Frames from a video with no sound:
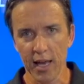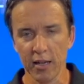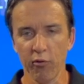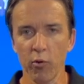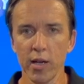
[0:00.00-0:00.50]
And
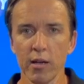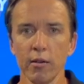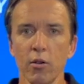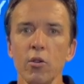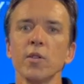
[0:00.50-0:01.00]
if we are
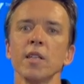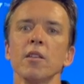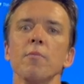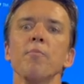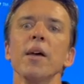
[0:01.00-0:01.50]
using
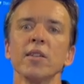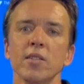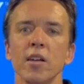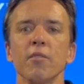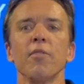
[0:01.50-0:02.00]
the
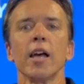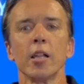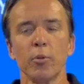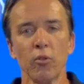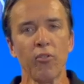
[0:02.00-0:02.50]
best
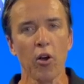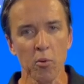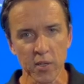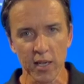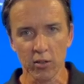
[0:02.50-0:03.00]
available
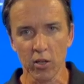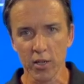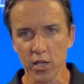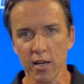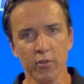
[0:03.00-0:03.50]
foam
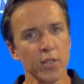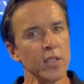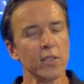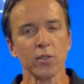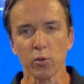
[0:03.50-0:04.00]
technology every
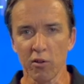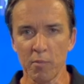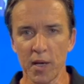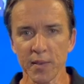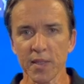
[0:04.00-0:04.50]
6 or 12
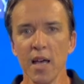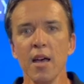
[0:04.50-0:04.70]
months,